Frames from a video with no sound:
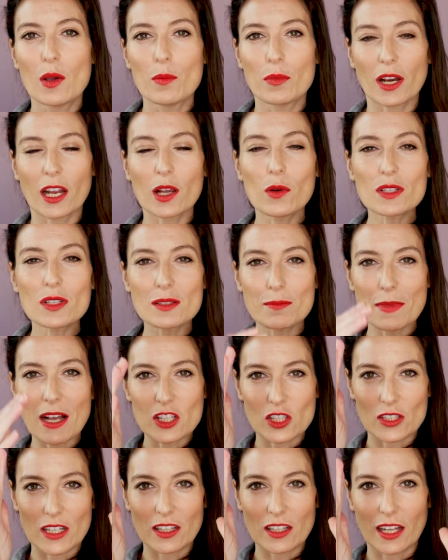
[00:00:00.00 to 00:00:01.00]
But I always
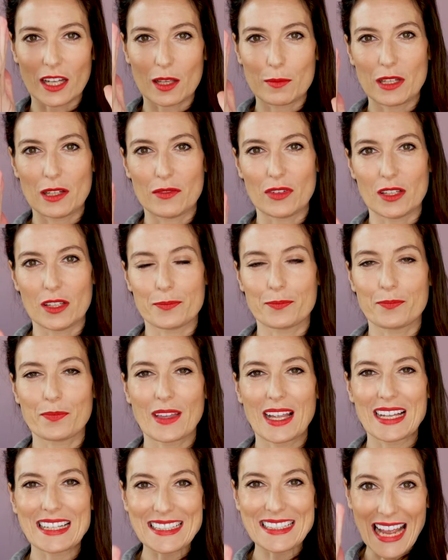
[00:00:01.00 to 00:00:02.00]
imagine it like a bit of a
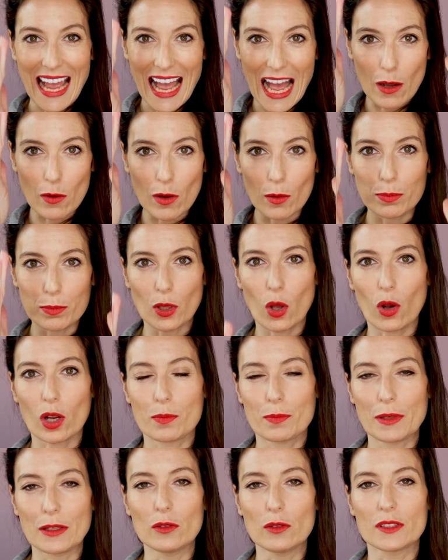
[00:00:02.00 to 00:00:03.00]
tower
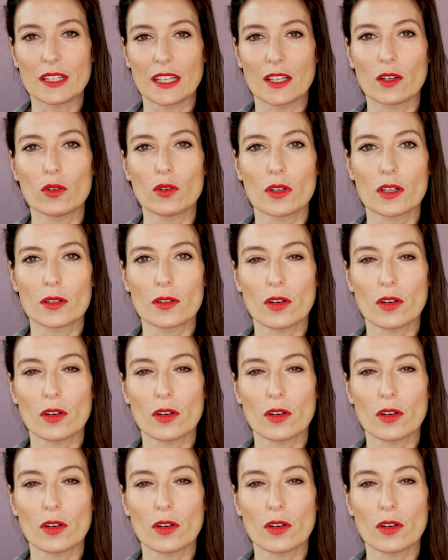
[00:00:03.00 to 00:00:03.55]
block building or a,